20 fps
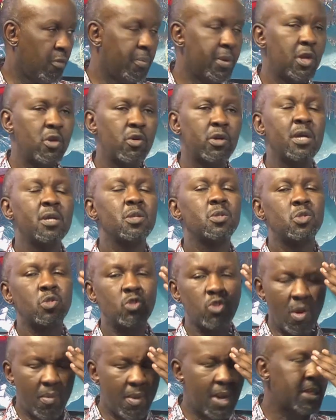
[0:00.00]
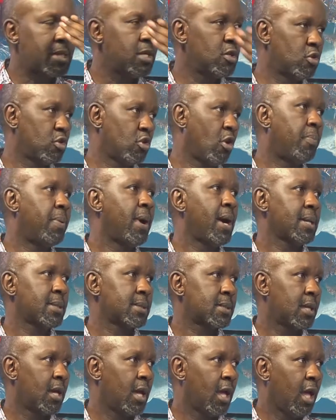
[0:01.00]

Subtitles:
been looking so much into your past